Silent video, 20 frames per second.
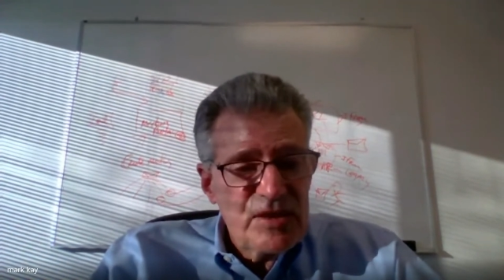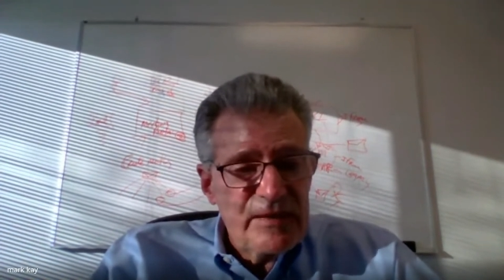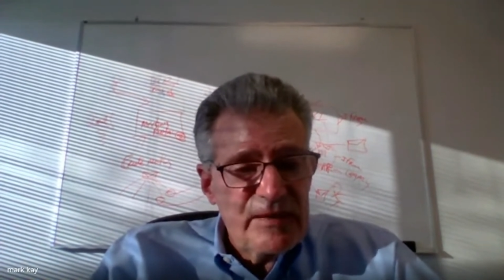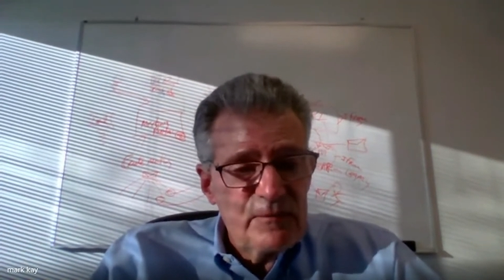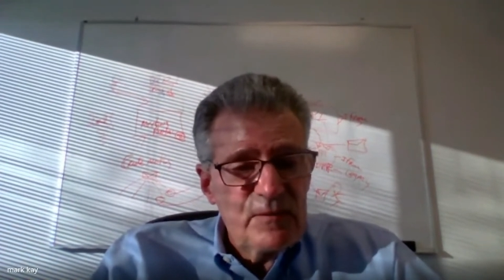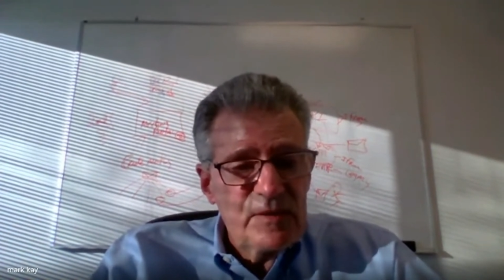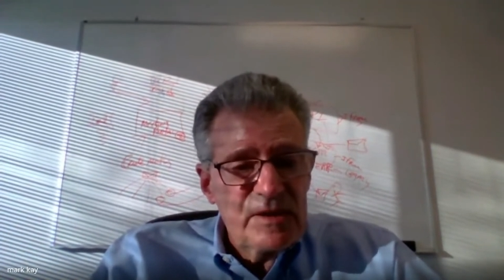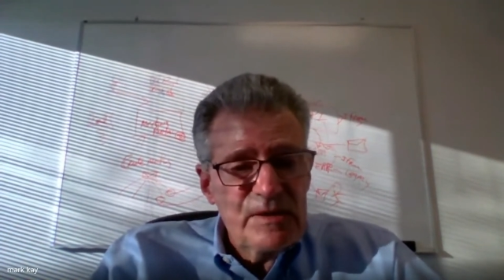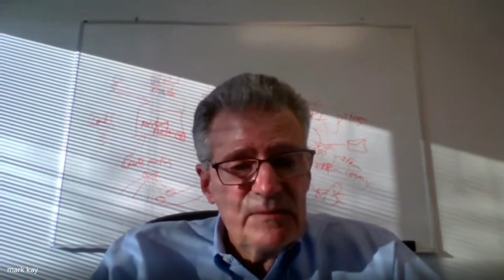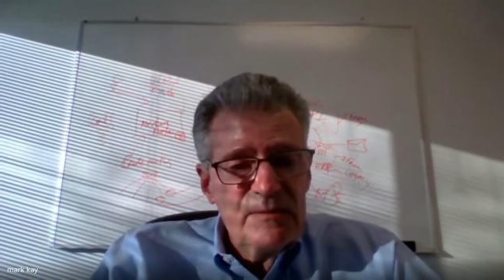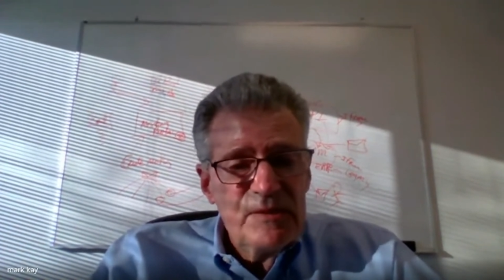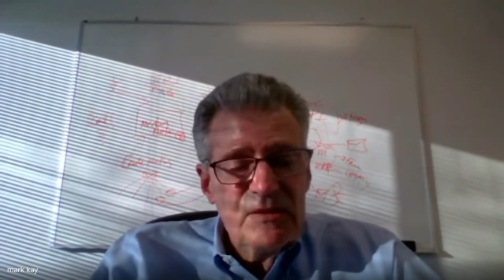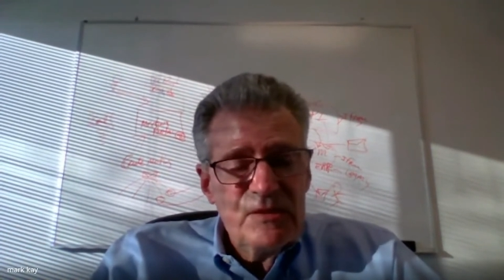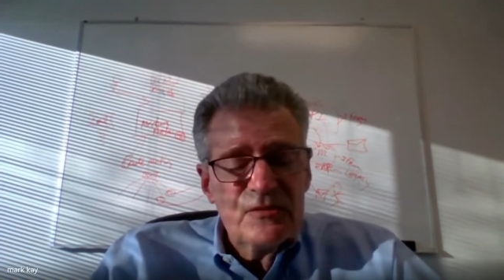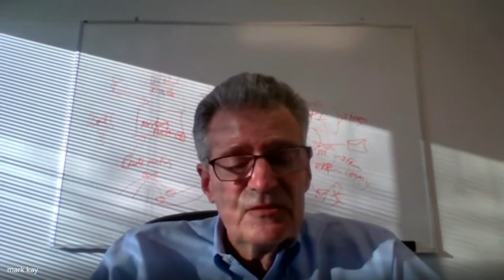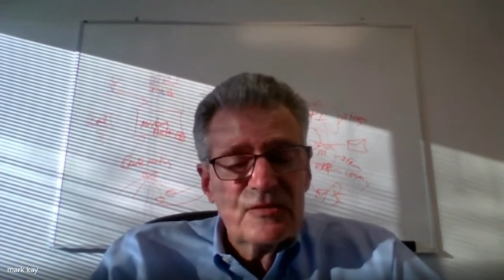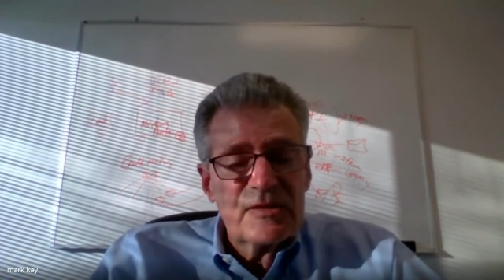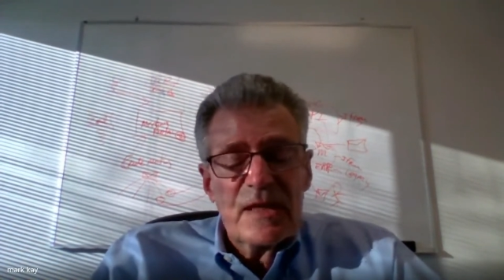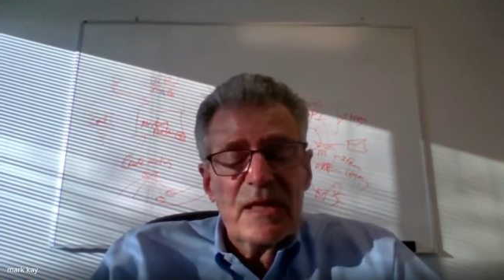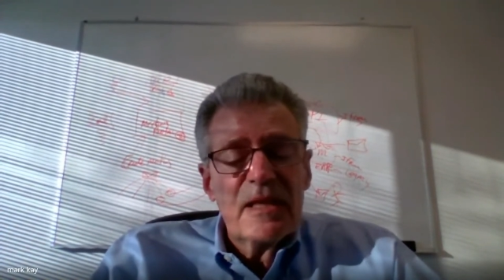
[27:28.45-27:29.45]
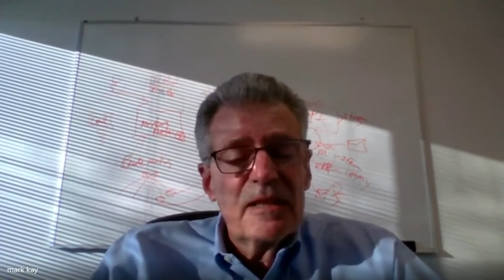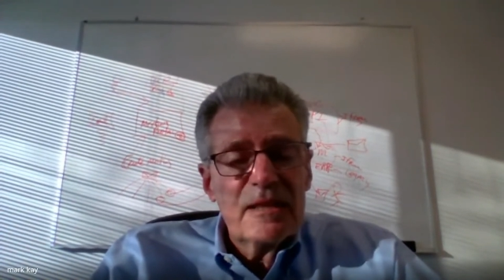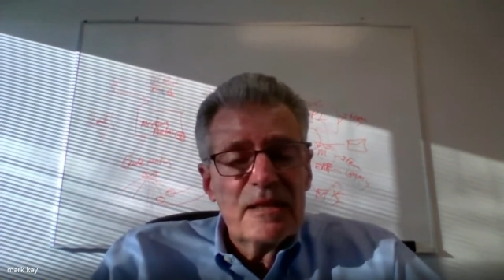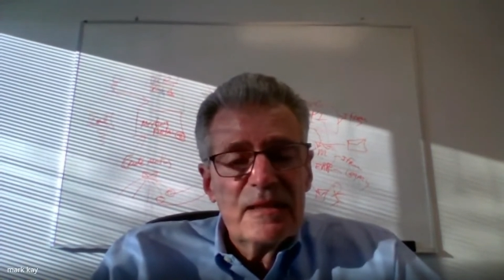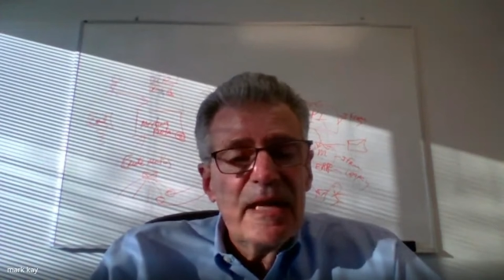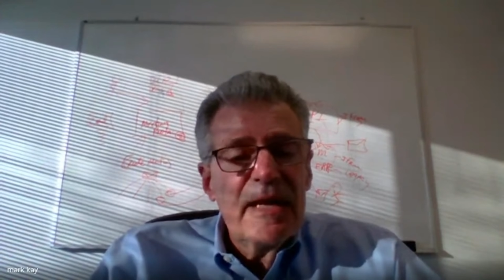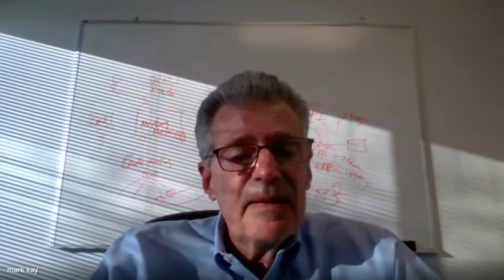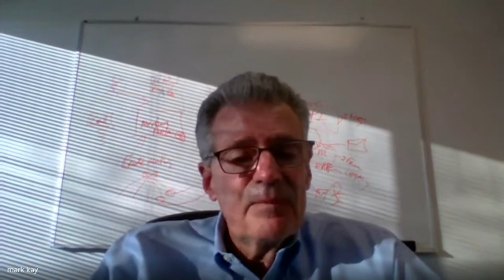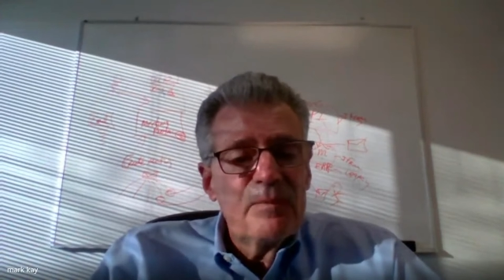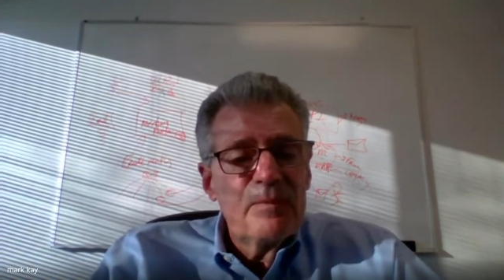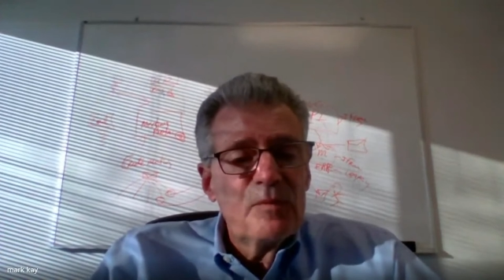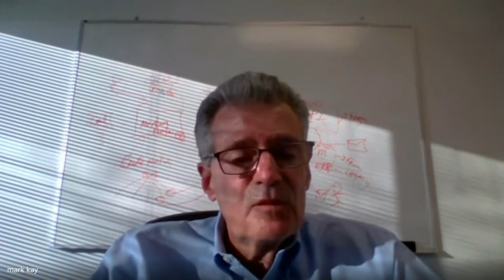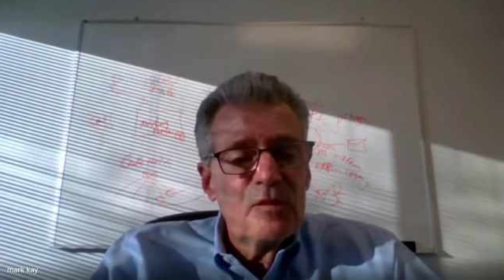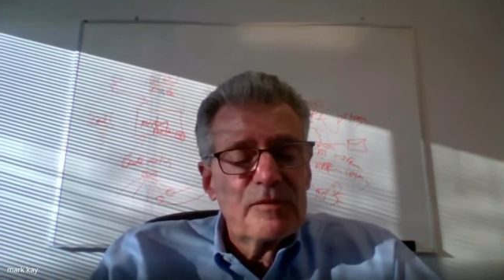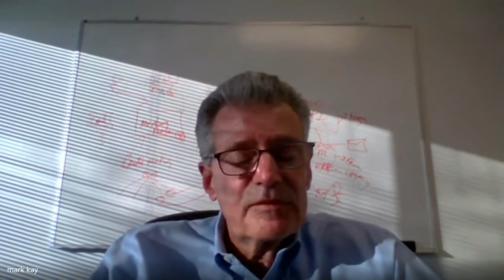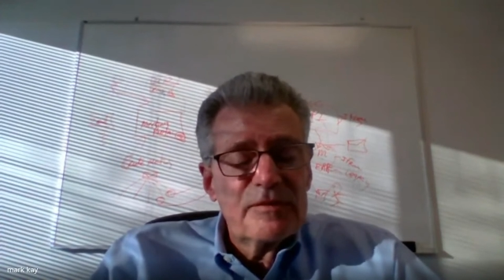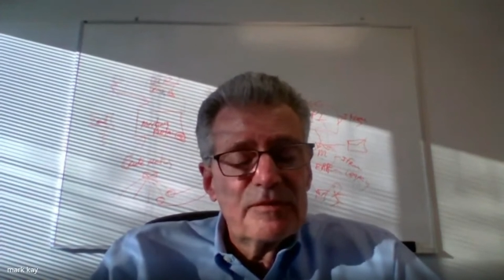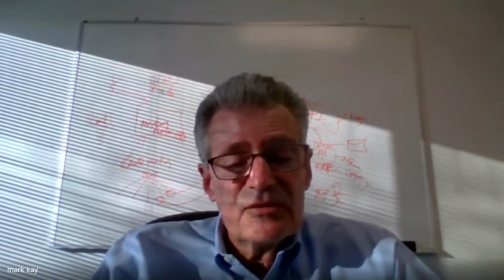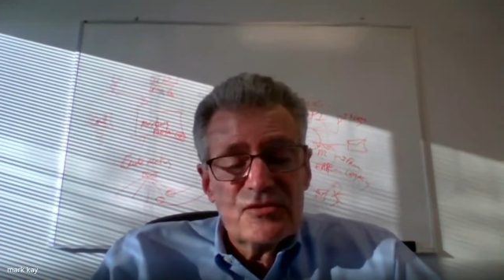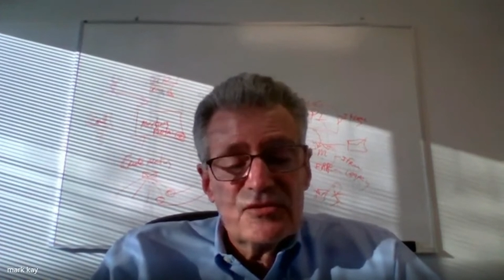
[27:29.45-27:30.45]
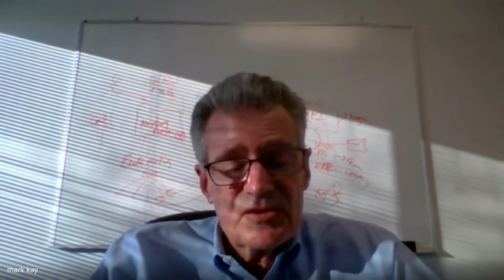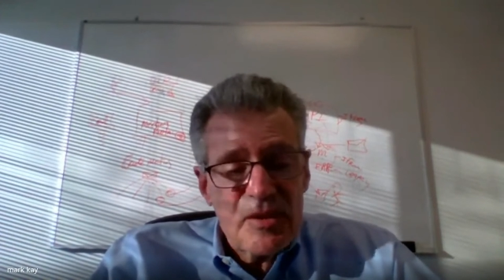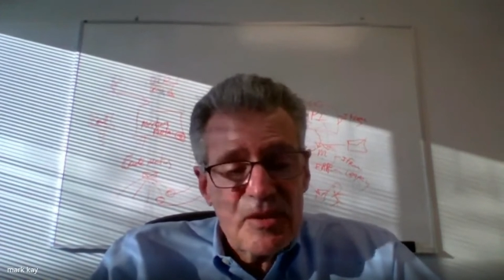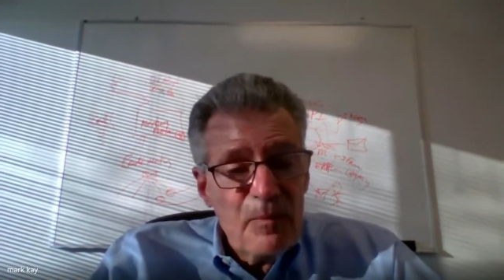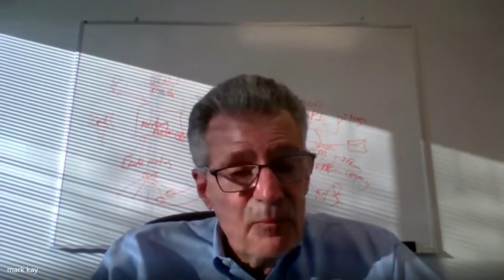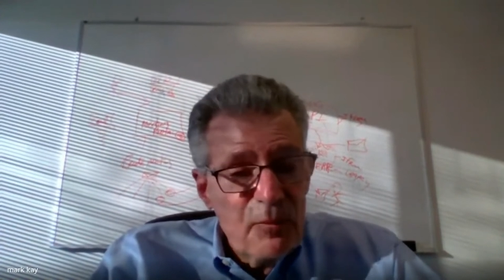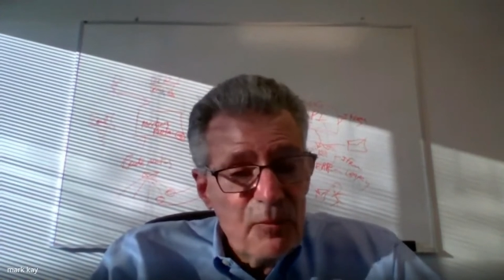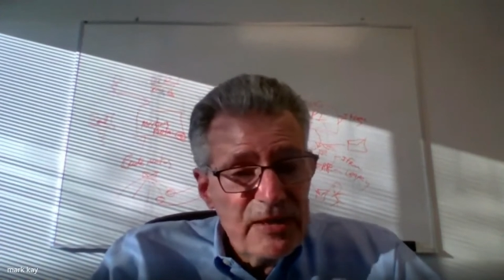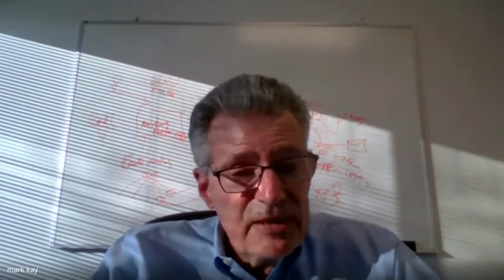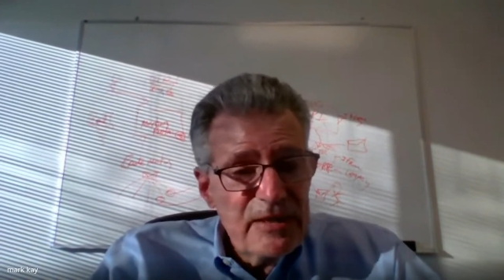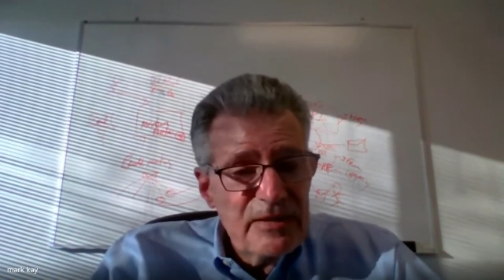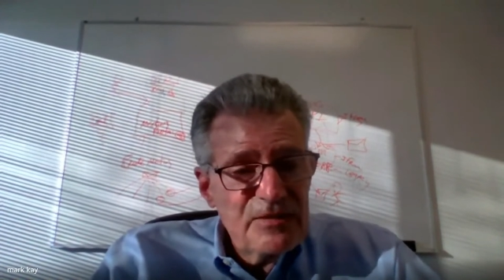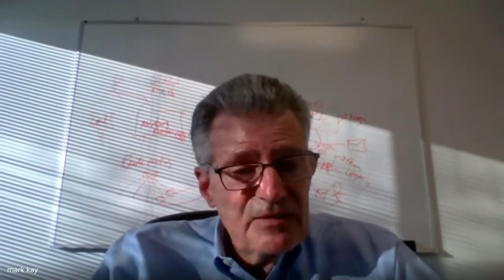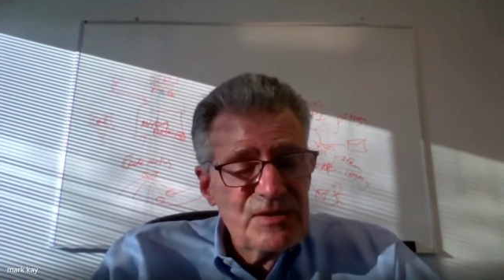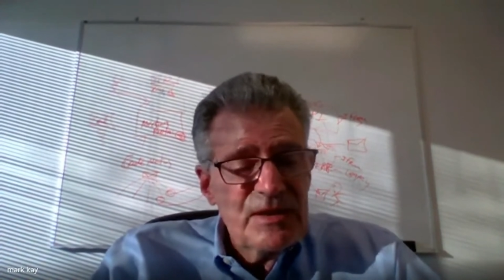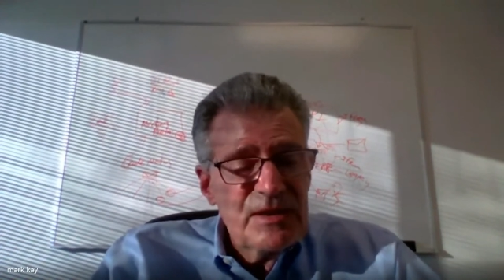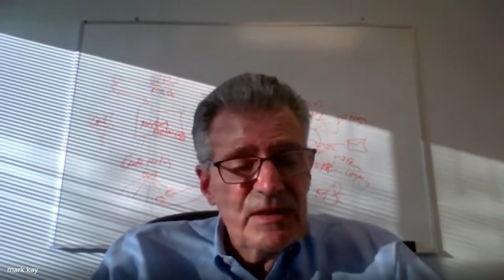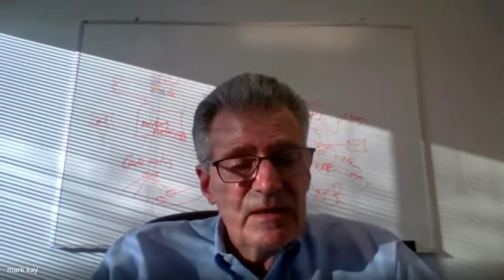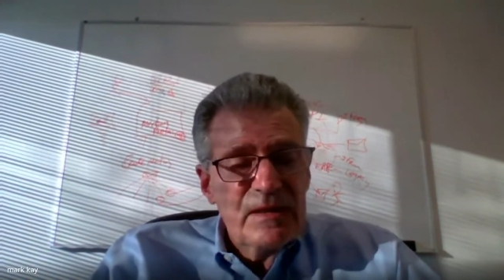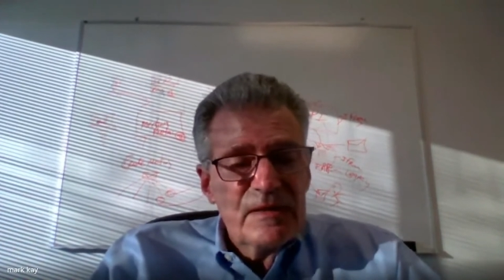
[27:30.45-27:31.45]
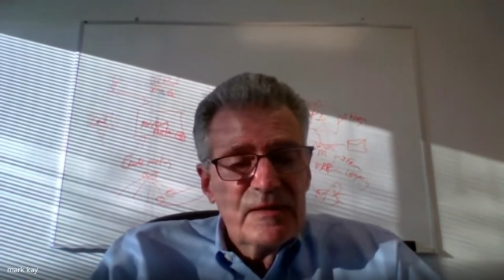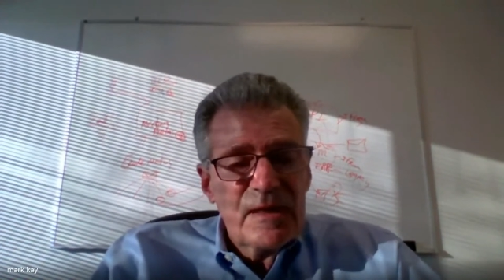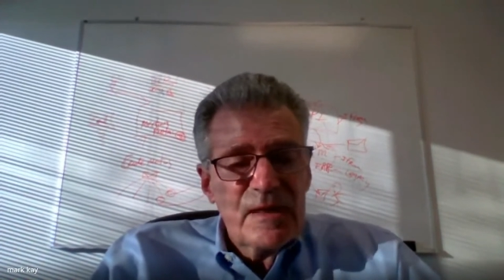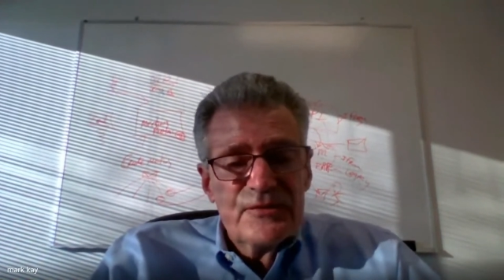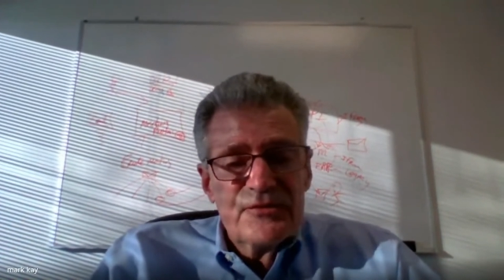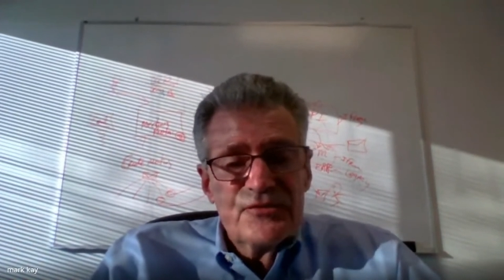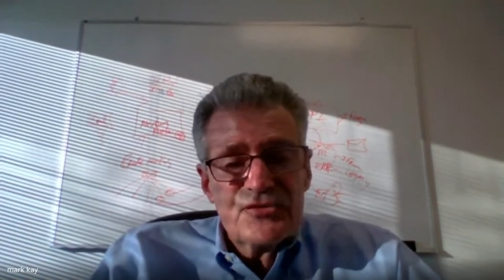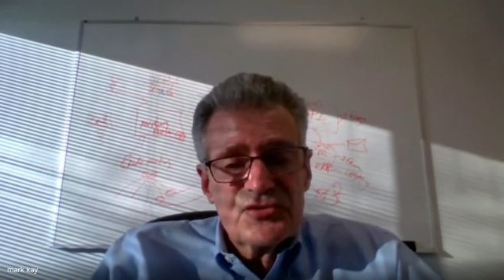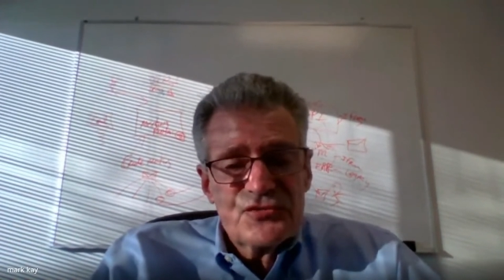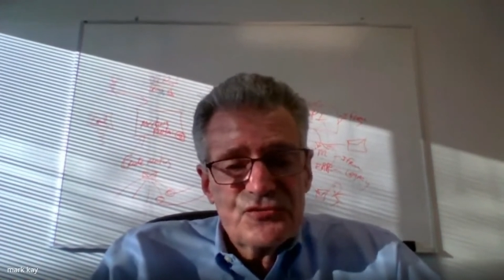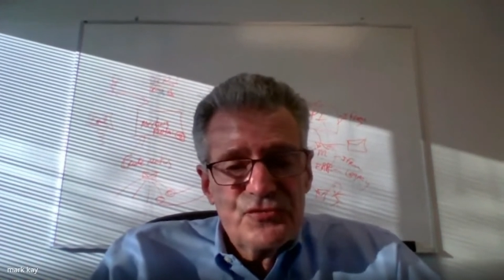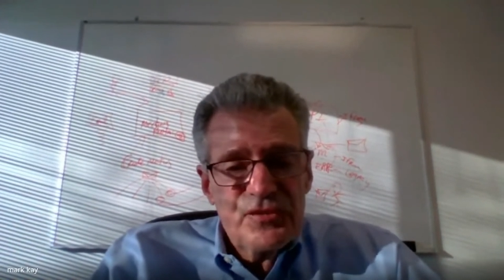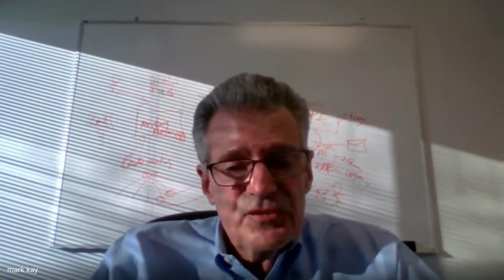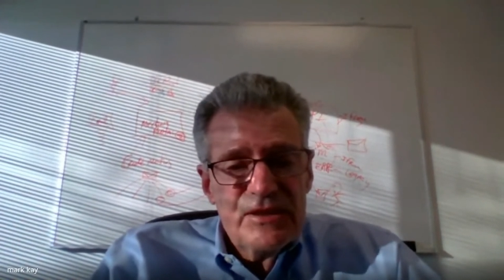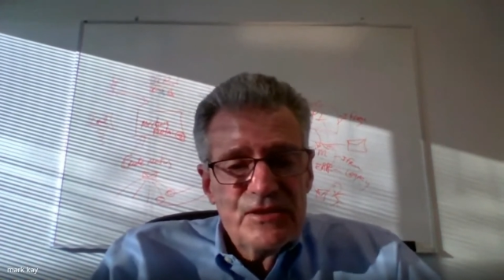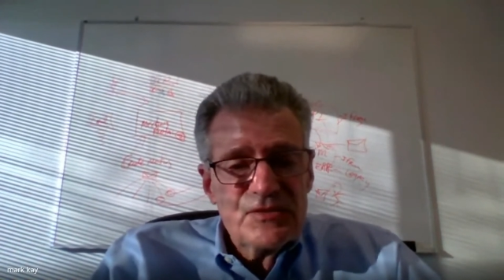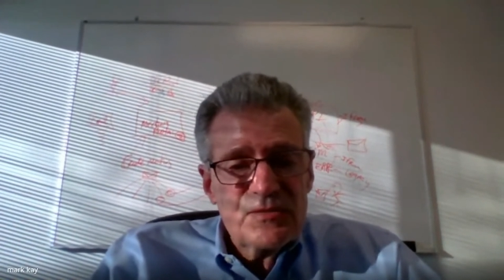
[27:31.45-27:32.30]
We're going to be doing a lot more in the subways, on the streets.